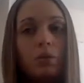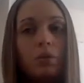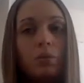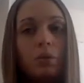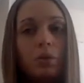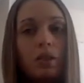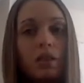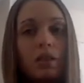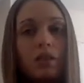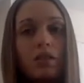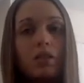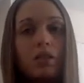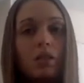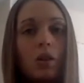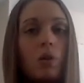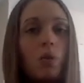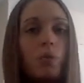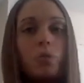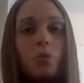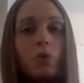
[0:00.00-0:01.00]
with
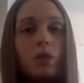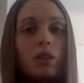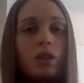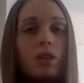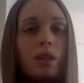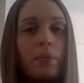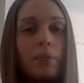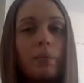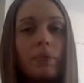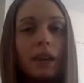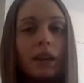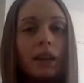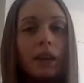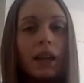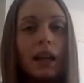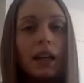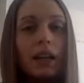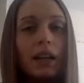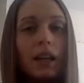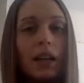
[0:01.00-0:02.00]
soap or something
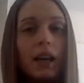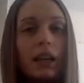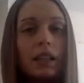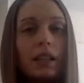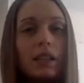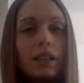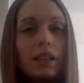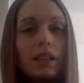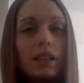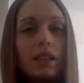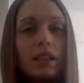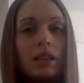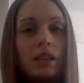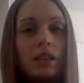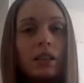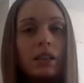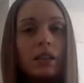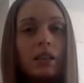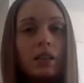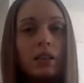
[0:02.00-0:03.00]
that cuts
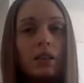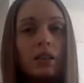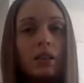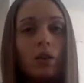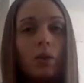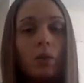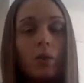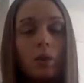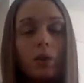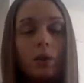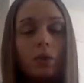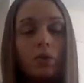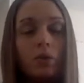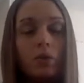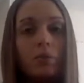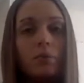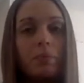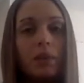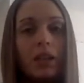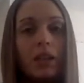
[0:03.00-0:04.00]

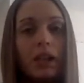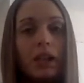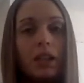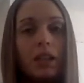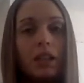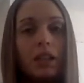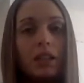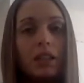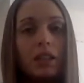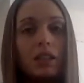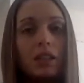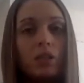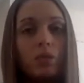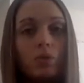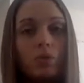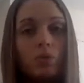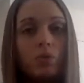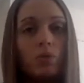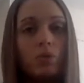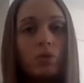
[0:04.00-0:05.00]
oil, because
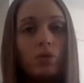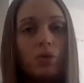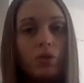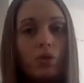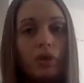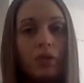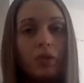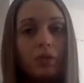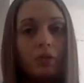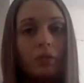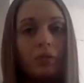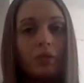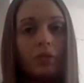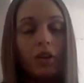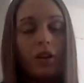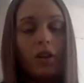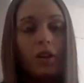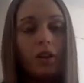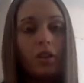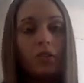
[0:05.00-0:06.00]
you could slip and
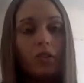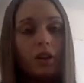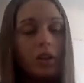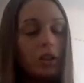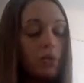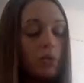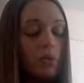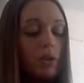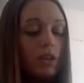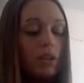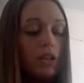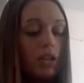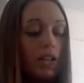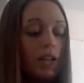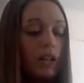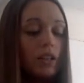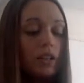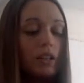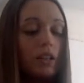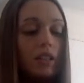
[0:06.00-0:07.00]
fall if you don't wash it
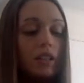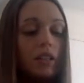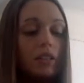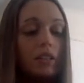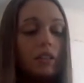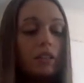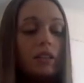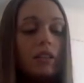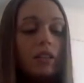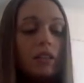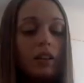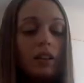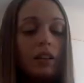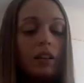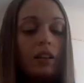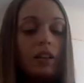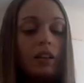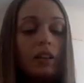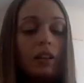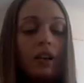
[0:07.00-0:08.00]
out. Because
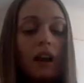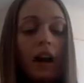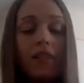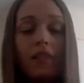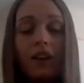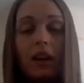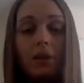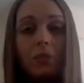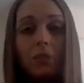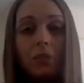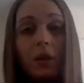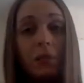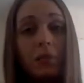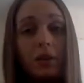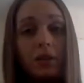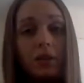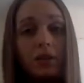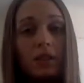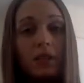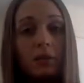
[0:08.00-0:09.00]
I haven't had a
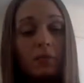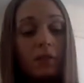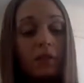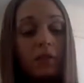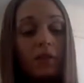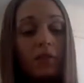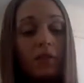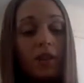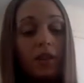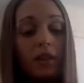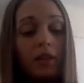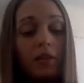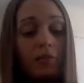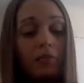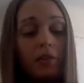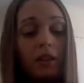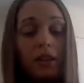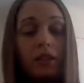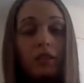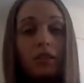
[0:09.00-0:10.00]
problem with slipping and falling,
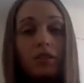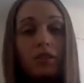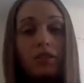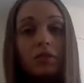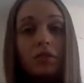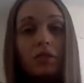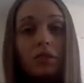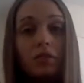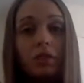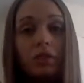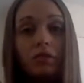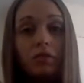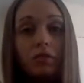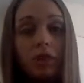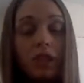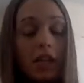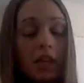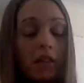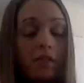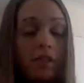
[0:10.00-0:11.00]
but just for
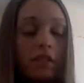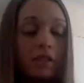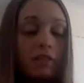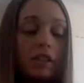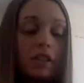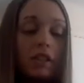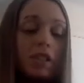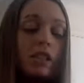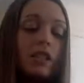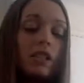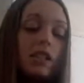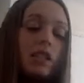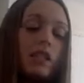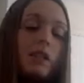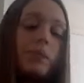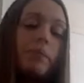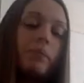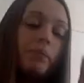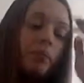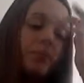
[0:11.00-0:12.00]
safety reasons.